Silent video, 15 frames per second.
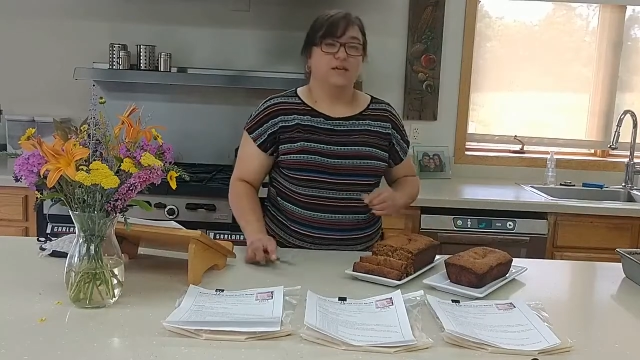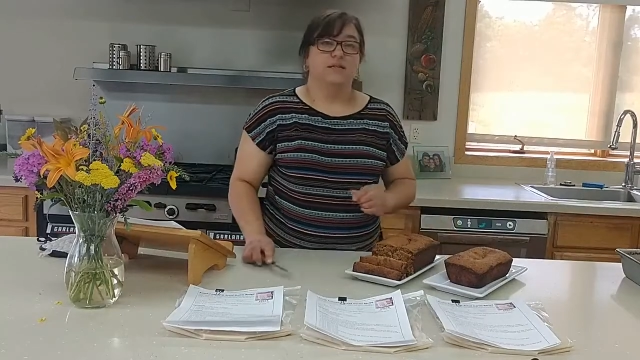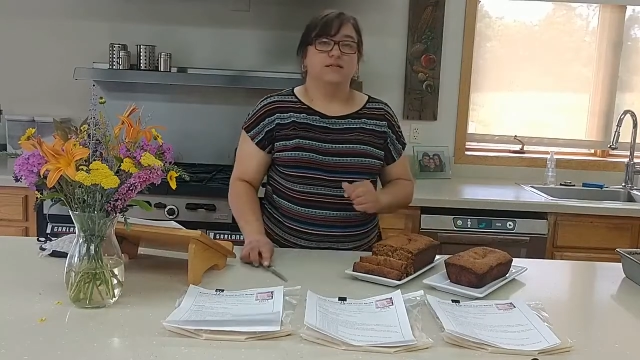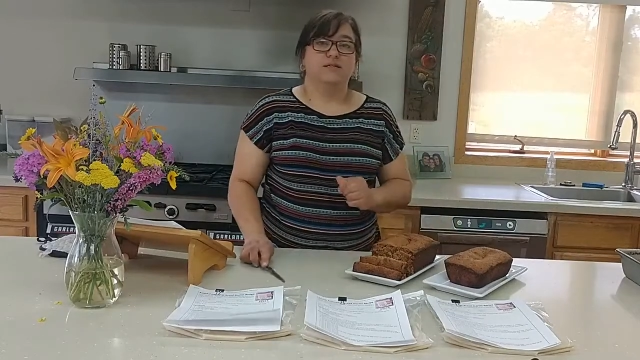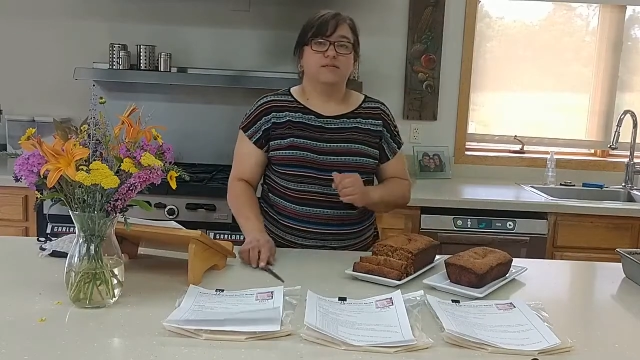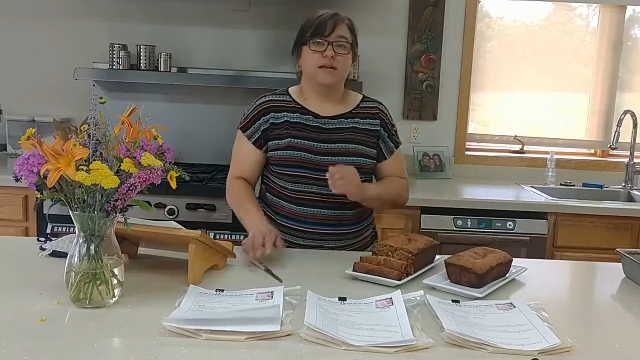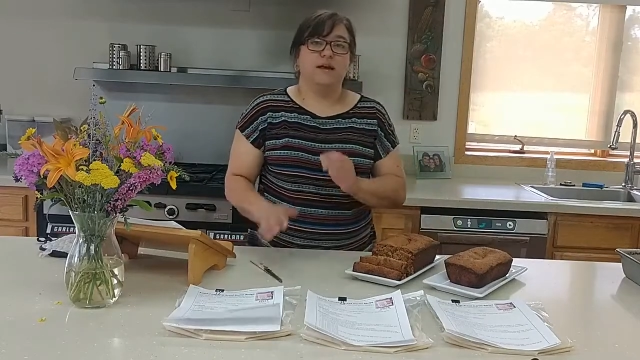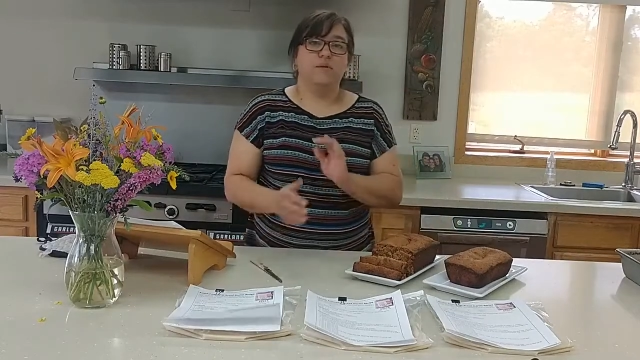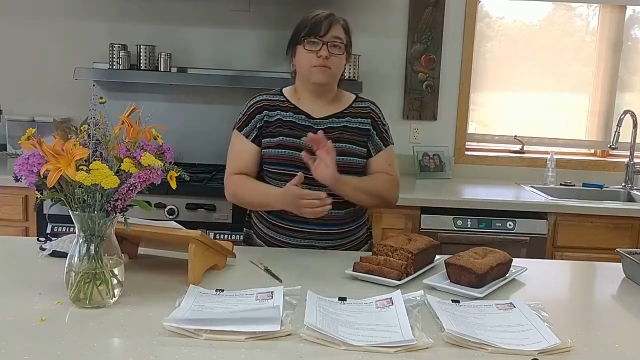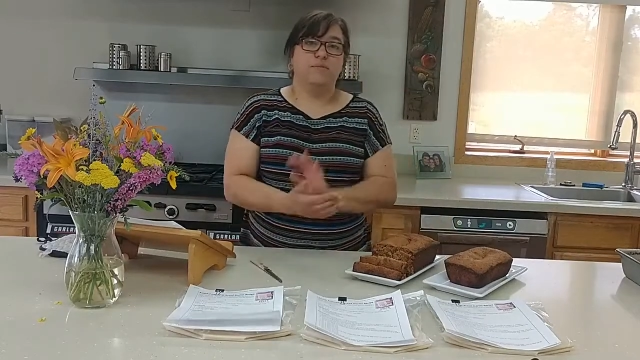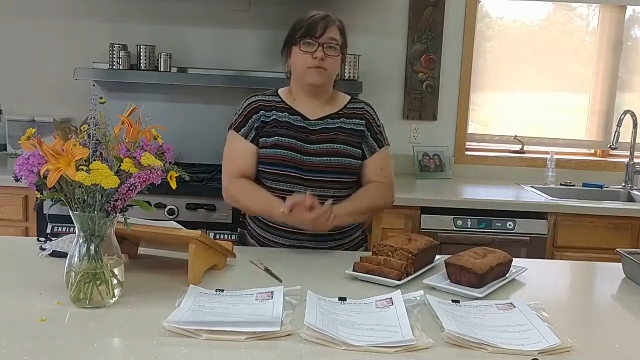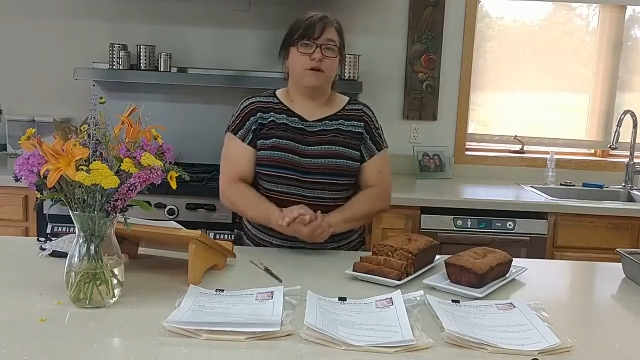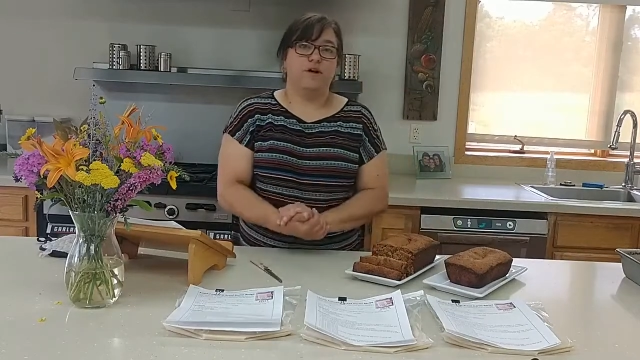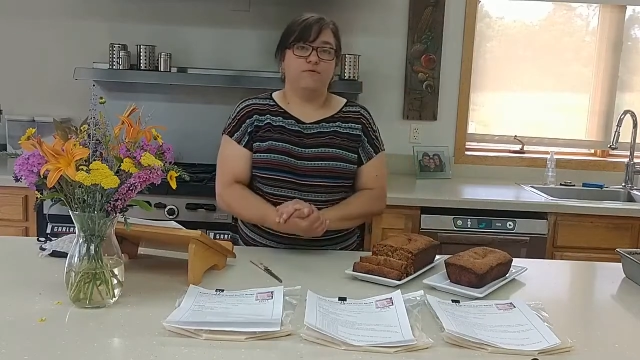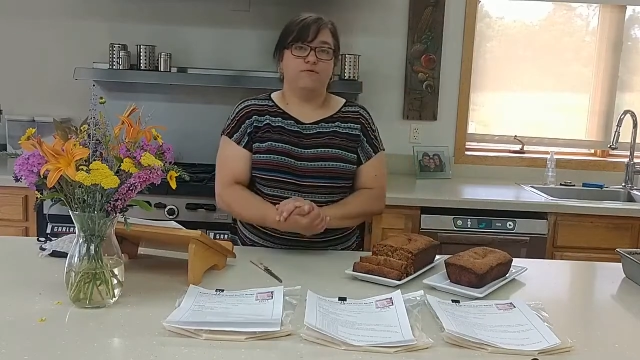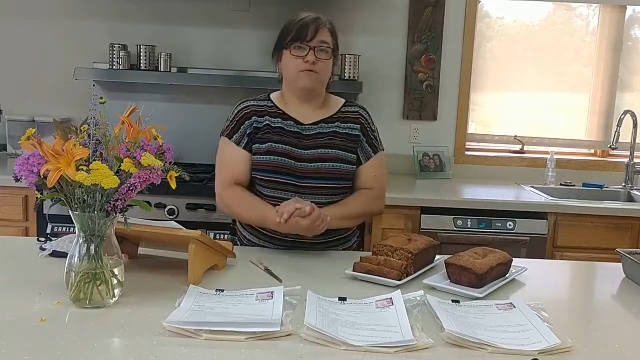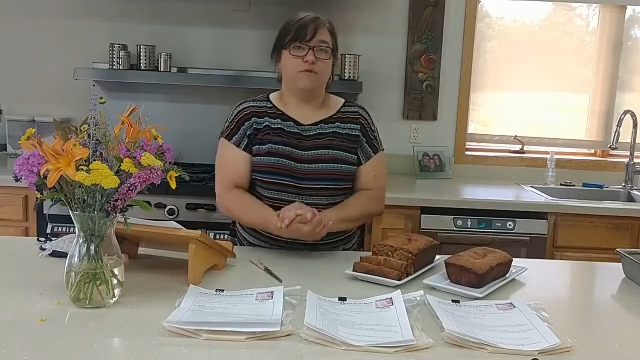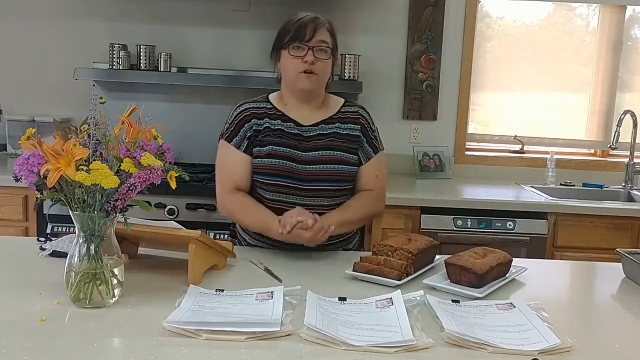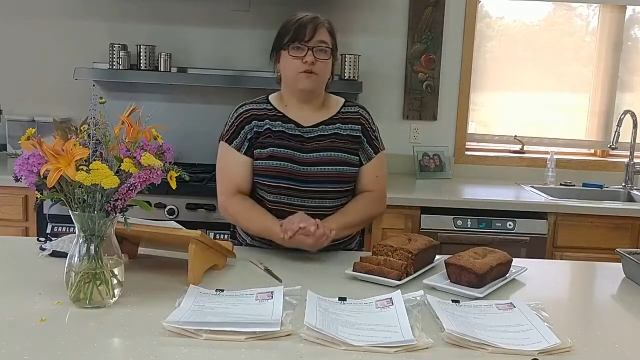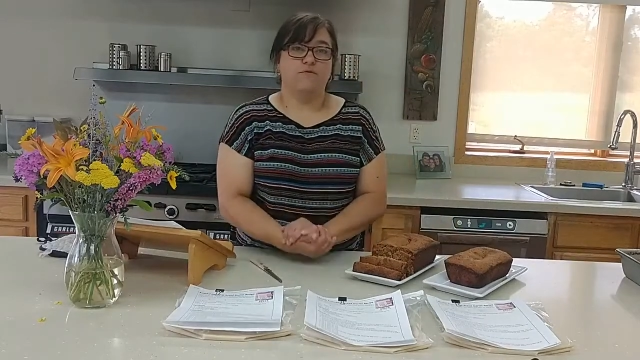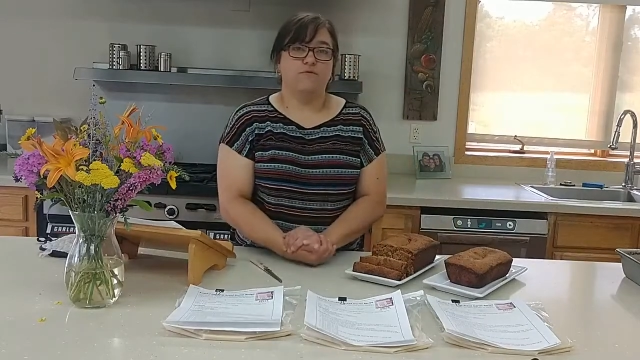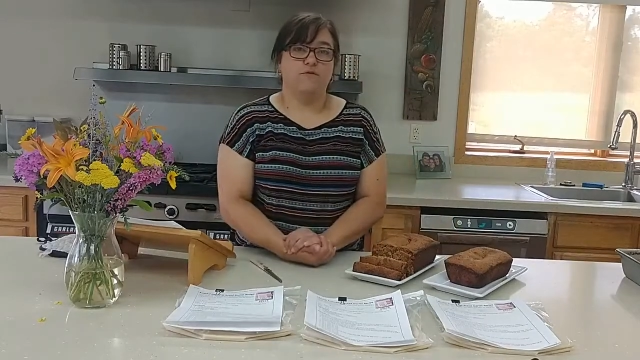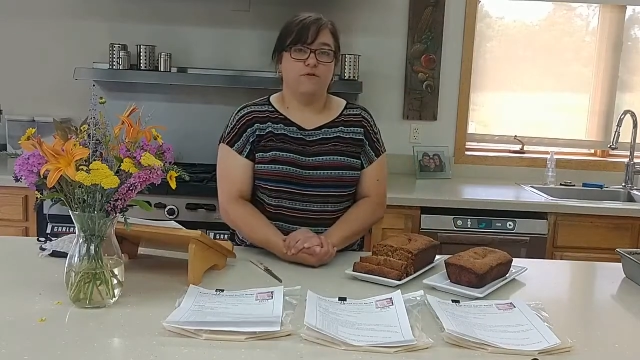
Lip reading: Say a prayer for our